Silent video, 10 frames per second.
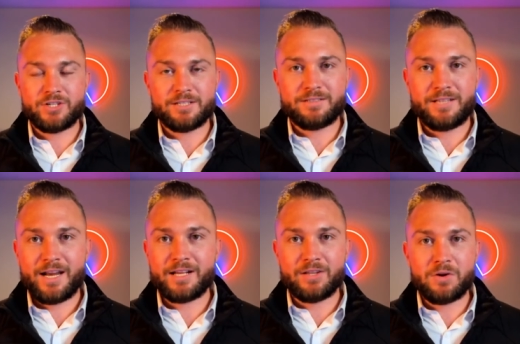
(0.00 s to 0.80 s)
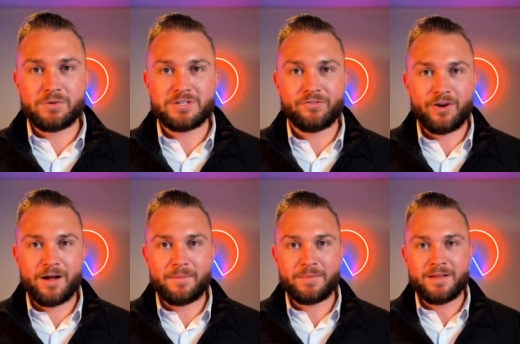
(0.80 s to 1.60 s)
and getting loans
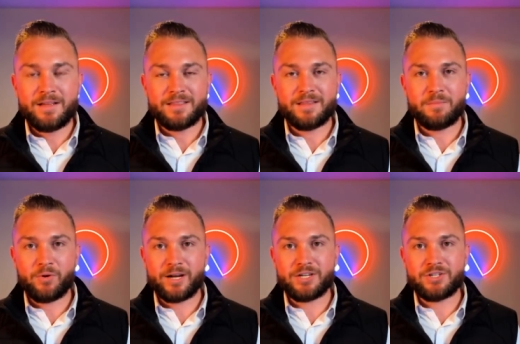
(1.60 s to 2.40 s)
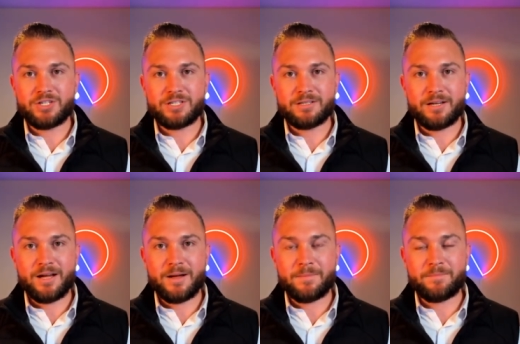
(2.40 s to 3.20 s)
from the mortgage,
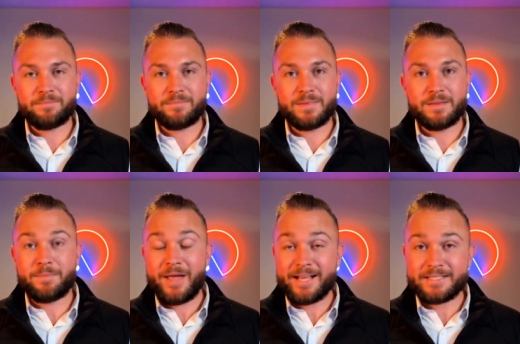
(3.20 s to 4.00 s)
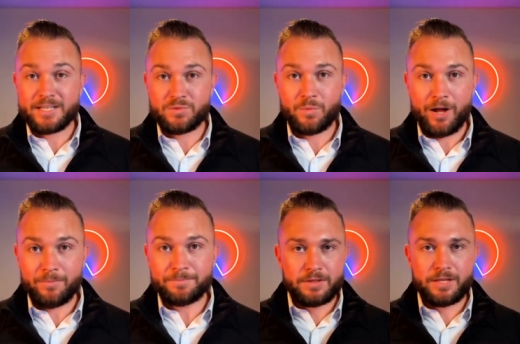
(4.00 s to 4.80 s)
uh, the banks as
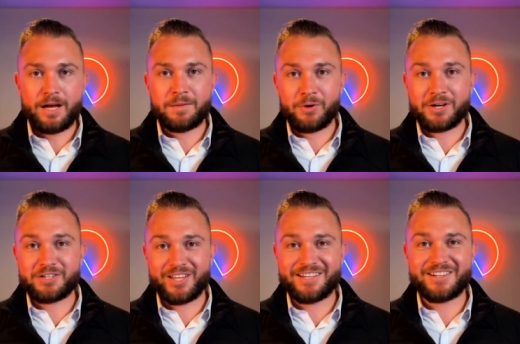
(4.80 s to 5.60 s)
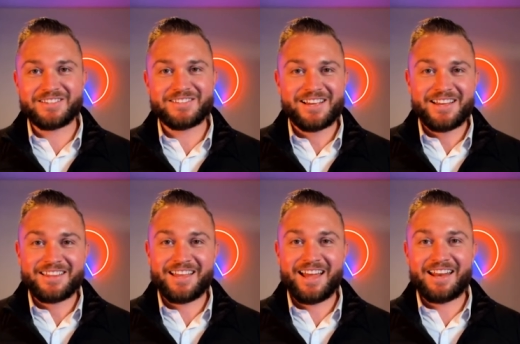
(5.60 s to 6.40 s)
well, uh, mortgage lenders,
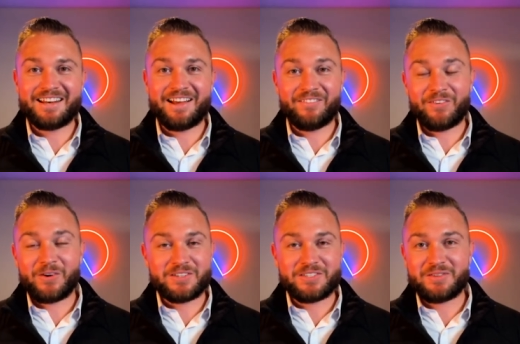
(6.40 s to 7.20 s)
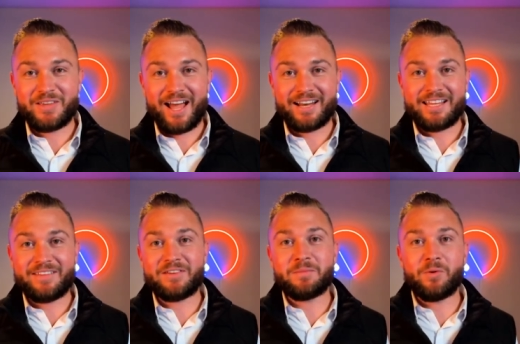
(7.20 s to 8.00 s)
then of course you get
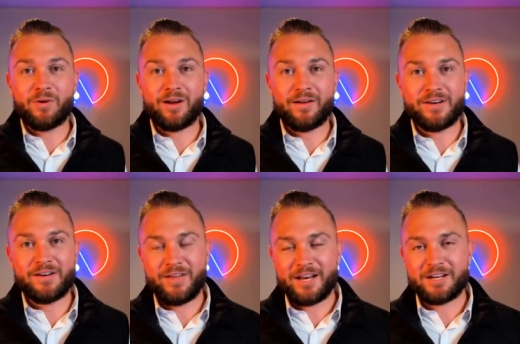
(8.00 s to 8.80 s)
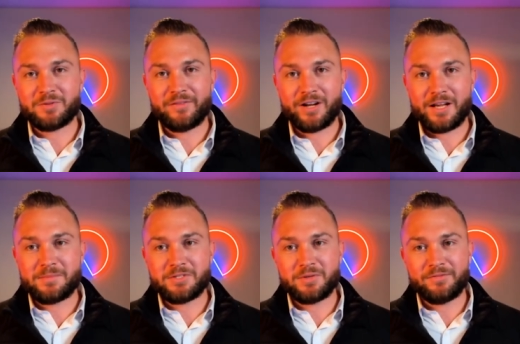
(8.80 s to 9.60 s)
even more of an advantage whenever it
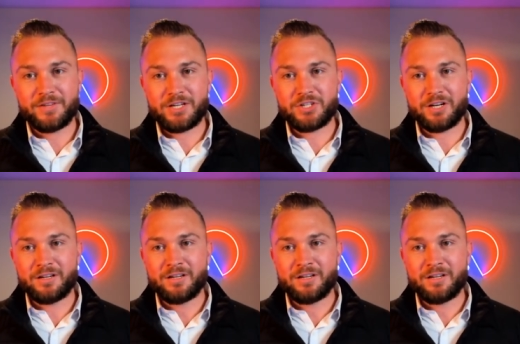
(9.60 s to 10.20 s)
comes to inflation.